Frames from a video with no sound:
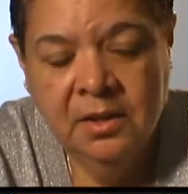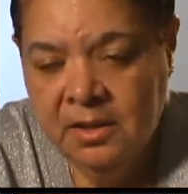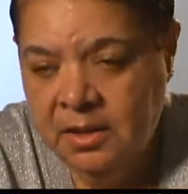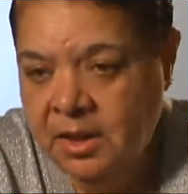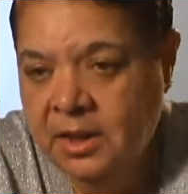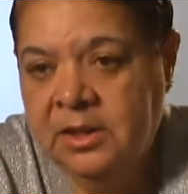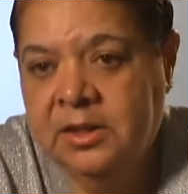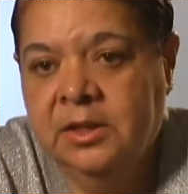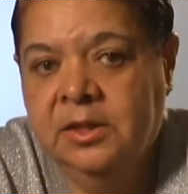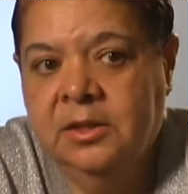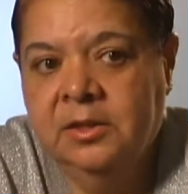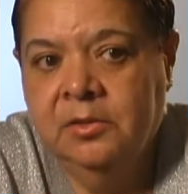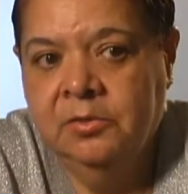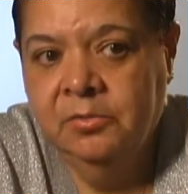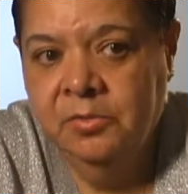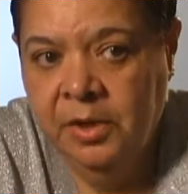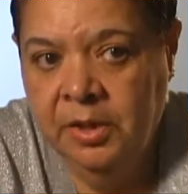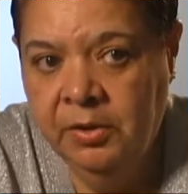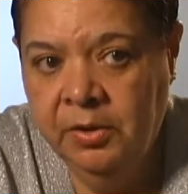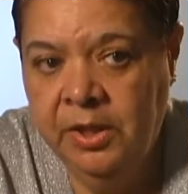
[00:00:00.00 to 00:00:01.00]
it's
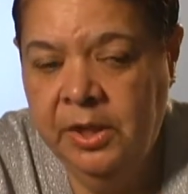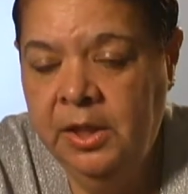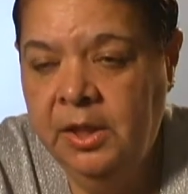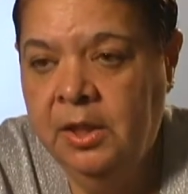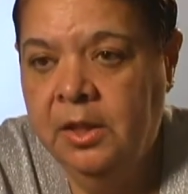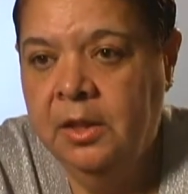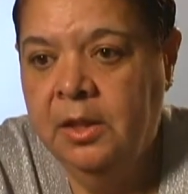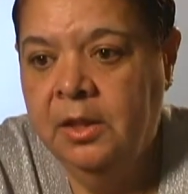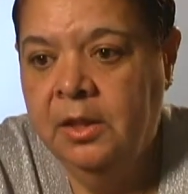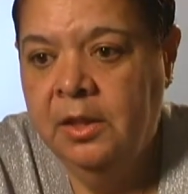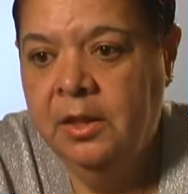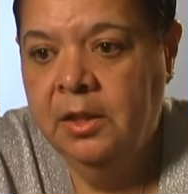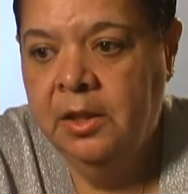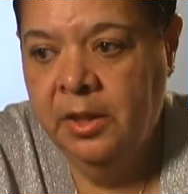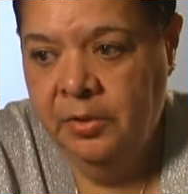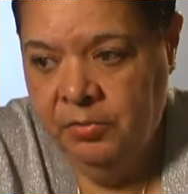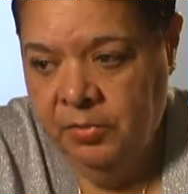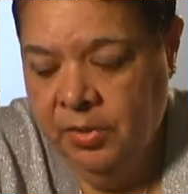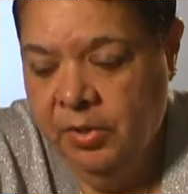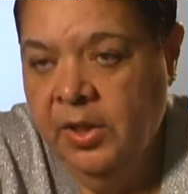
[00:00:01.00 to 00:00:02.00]
really,
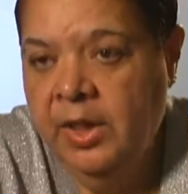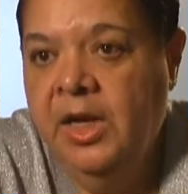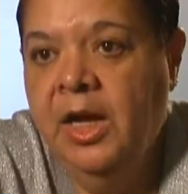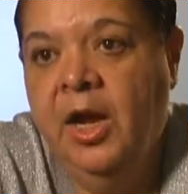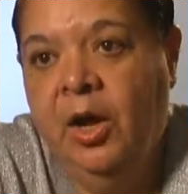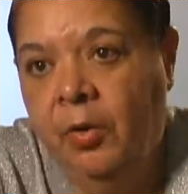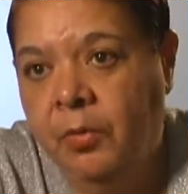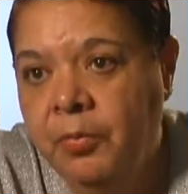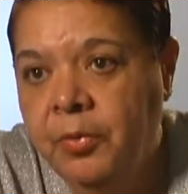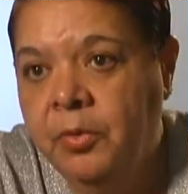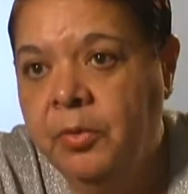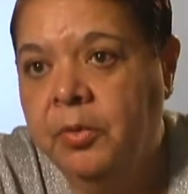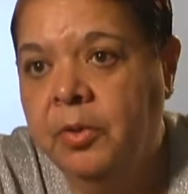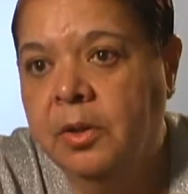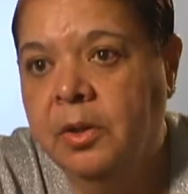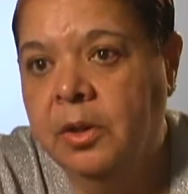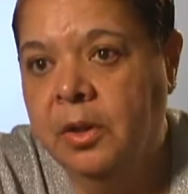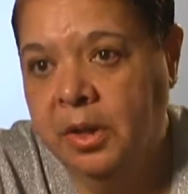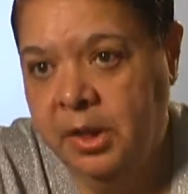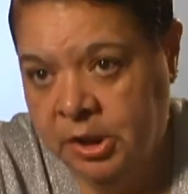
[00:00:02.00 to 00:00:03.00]
they really help you
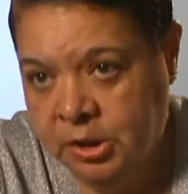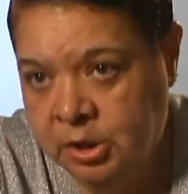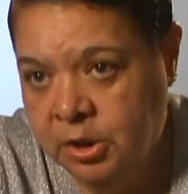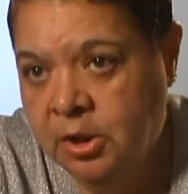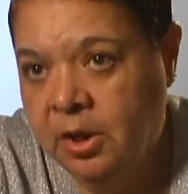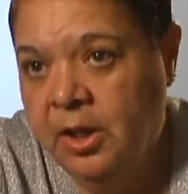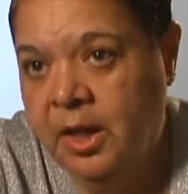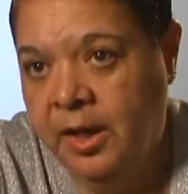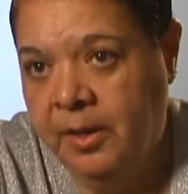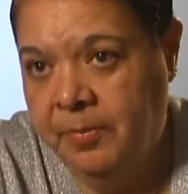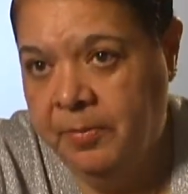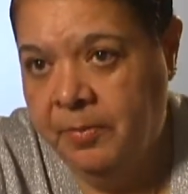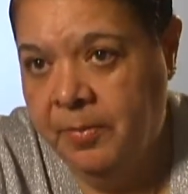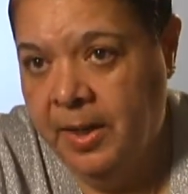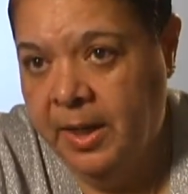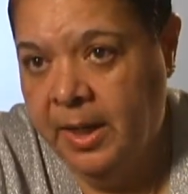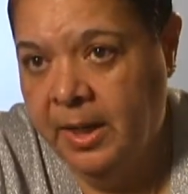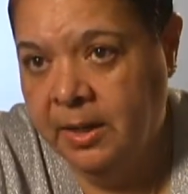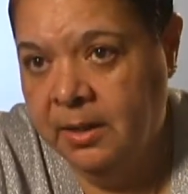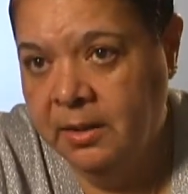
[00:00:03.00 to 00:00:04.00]
get your life
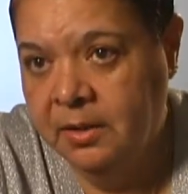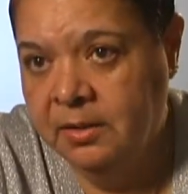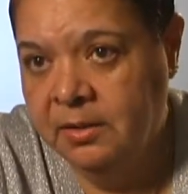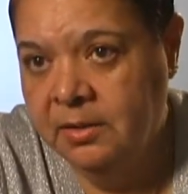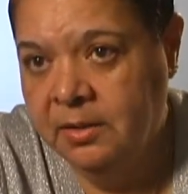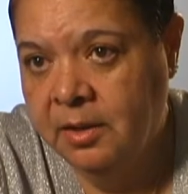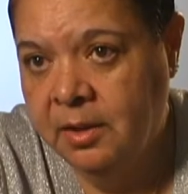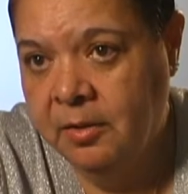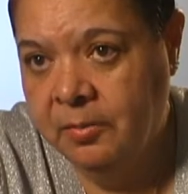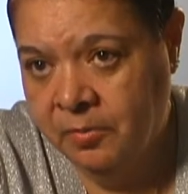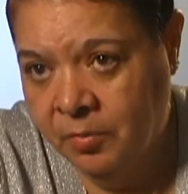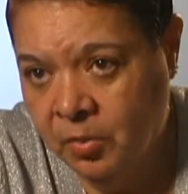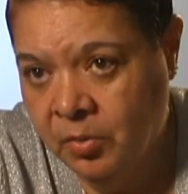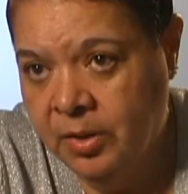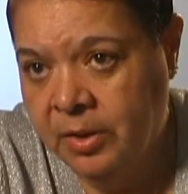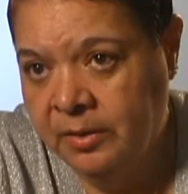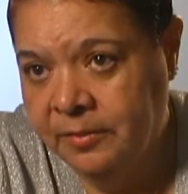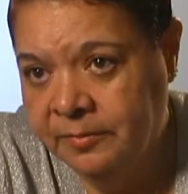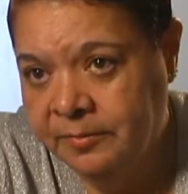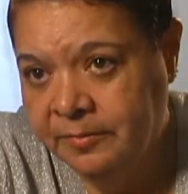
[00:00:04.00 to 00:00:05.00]
back and
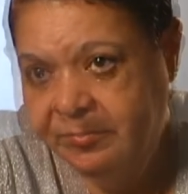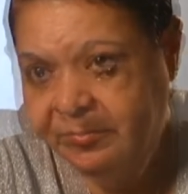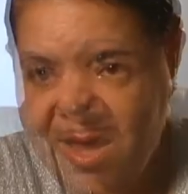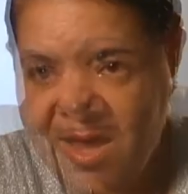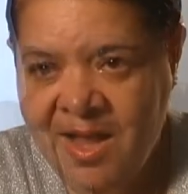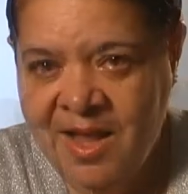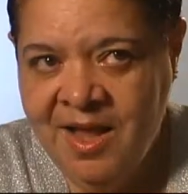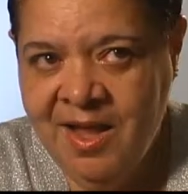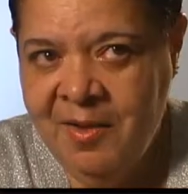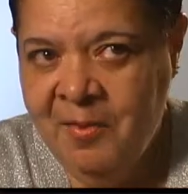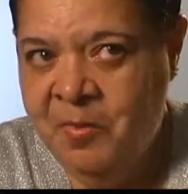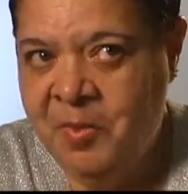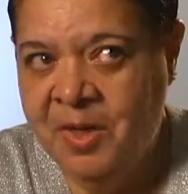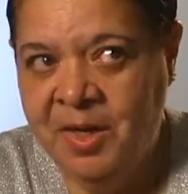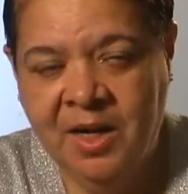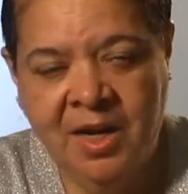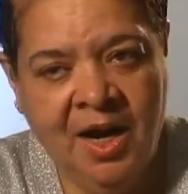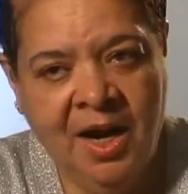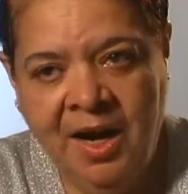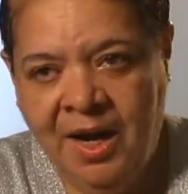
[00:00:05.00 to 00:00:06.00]
more.
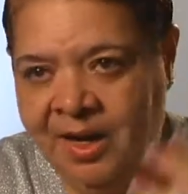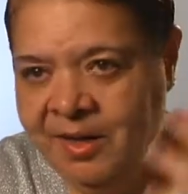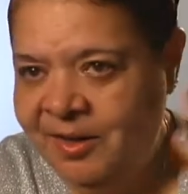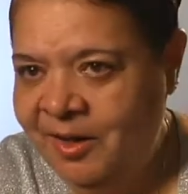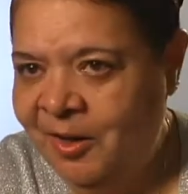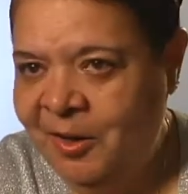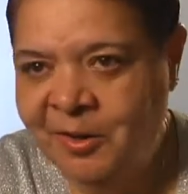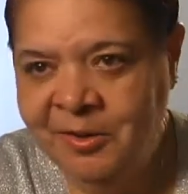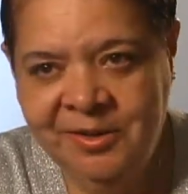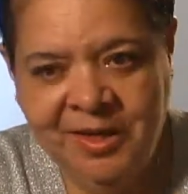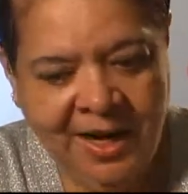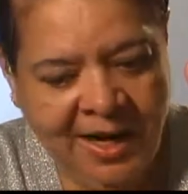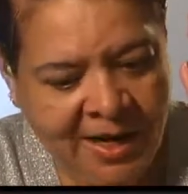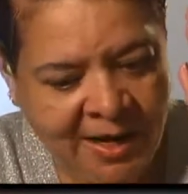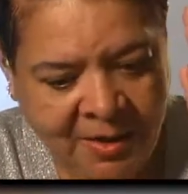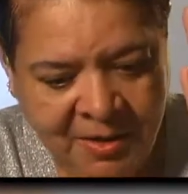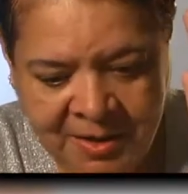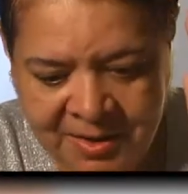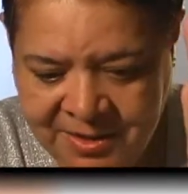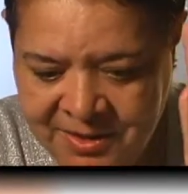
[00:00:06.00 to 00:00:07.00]
But God knows
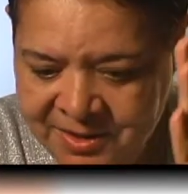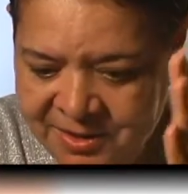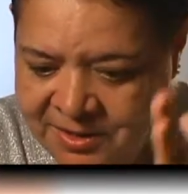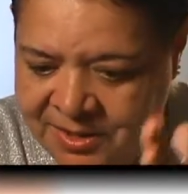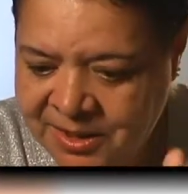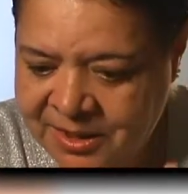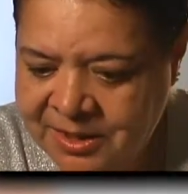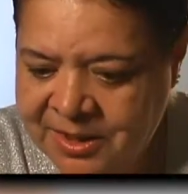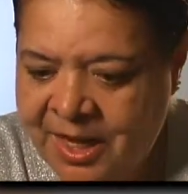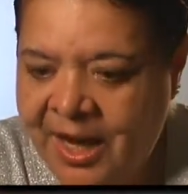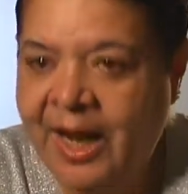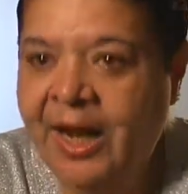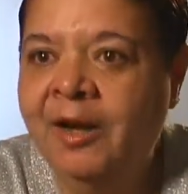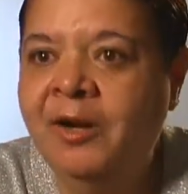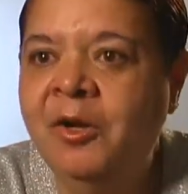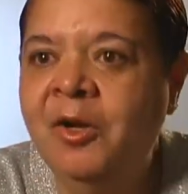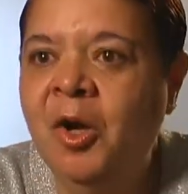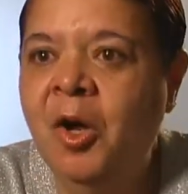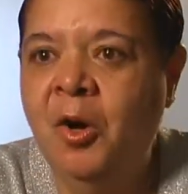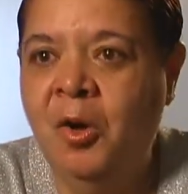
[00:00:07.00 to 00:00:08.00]
I did not
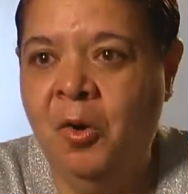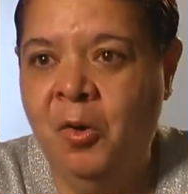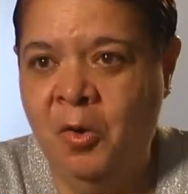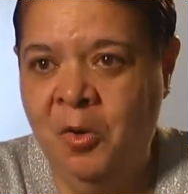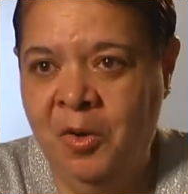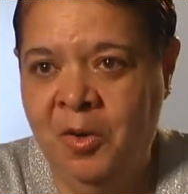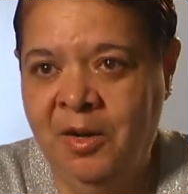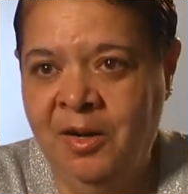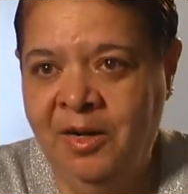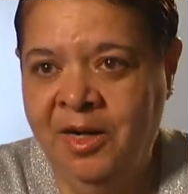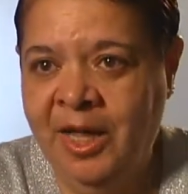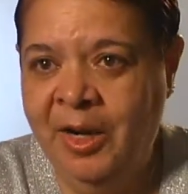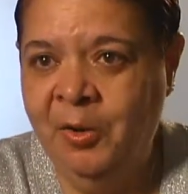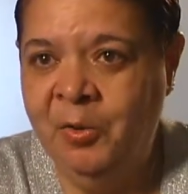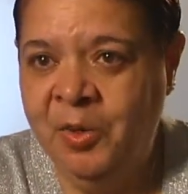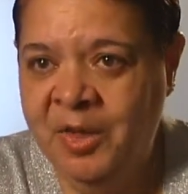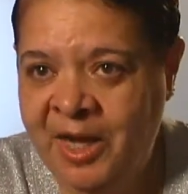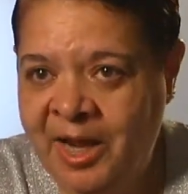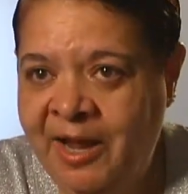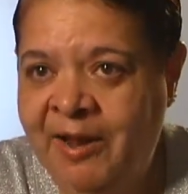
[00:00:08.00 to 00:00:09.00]
know that it
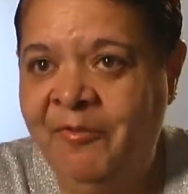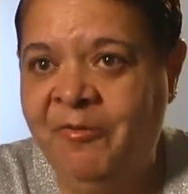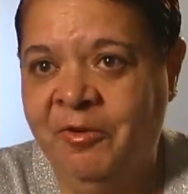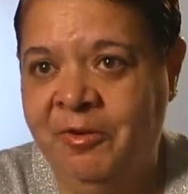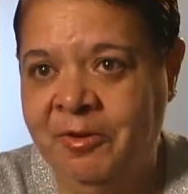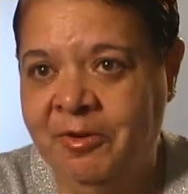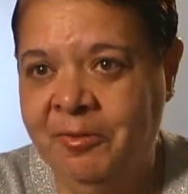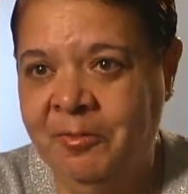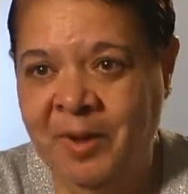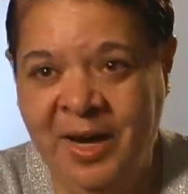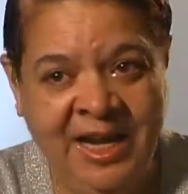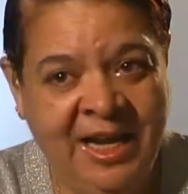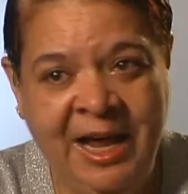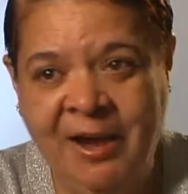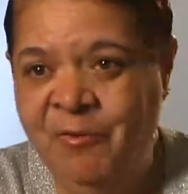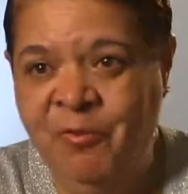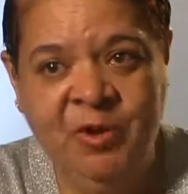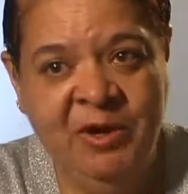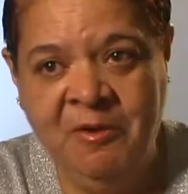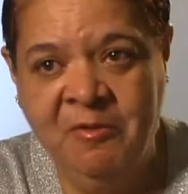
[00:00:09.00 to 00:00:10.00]
would ever, my
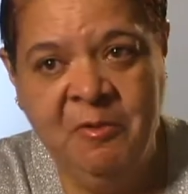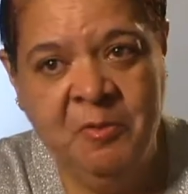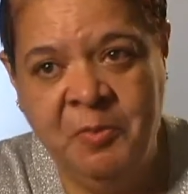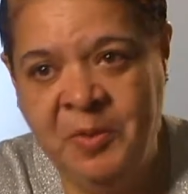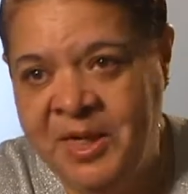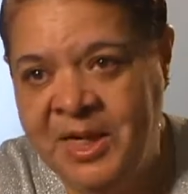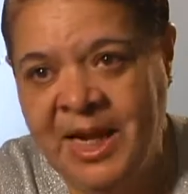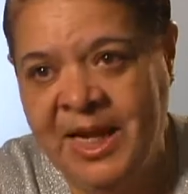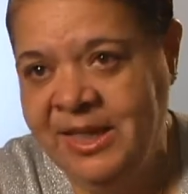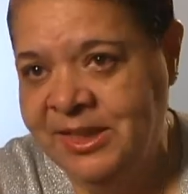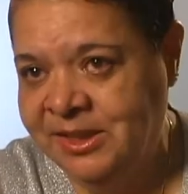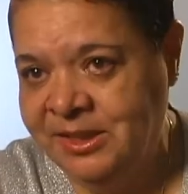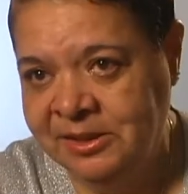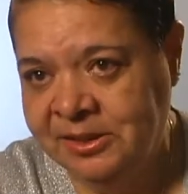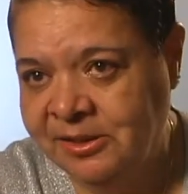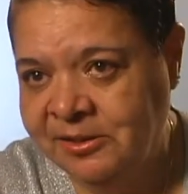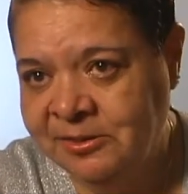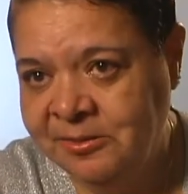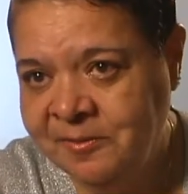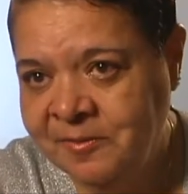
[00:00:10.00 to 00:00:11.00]
life would ever be like this.